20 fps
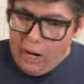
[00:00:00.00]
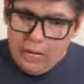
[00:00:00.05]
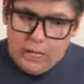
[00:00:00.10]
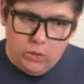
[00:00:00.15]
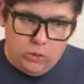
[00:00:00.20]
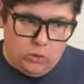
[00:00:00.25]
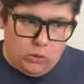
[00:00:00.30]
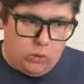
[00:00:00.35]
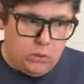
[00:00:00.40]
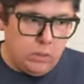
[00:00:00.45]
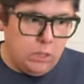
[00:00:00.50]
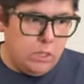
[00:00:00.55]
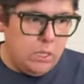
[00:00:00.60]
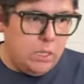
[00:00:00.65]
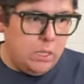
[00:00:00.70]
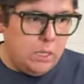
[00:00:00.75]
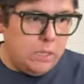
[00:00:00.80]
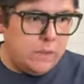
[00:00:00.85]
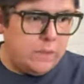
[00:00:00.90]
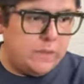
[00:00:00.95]
while,
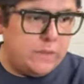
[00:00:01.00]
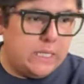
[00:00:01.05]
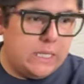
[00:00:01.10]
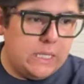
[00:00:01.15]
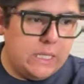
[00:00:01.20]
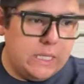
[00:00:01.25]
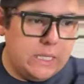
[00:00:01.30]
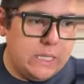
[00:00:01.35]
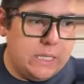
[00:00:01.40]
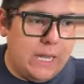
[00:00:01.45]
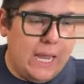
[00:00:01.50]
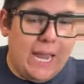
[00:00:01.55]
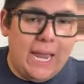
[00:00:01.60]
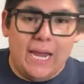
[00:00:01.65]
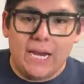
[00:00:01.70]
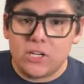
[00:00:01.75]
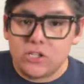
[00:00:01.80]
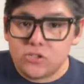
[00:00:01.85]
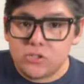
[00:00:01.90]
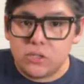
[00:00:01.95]
the
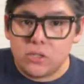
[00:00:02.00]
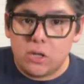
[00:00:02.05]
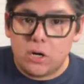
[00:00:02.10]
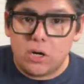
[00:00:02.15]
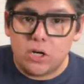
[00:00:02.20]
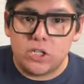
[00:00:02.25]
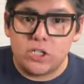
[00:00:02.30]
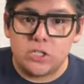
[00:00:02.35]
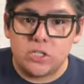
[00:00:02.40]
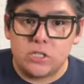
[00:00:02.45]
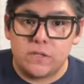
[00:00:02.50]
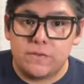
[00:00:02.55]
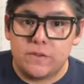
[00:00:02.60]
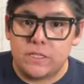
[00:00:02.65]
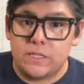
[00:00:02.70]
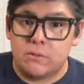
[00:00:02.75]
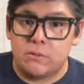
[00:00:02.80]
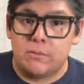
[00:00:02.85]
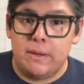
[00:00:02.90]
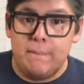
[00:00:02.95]
extra large
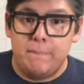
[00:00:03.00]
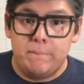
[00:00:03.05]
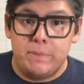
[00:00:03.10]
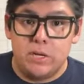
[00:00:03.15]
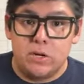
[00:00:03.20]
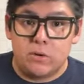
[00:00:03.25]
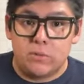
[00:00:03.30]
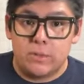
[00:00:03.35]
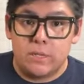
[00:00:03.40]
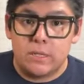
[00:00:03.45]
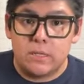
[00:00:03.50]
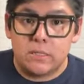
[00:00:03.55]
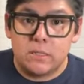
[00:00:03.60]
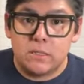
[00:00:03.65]
used to fit some of my bigger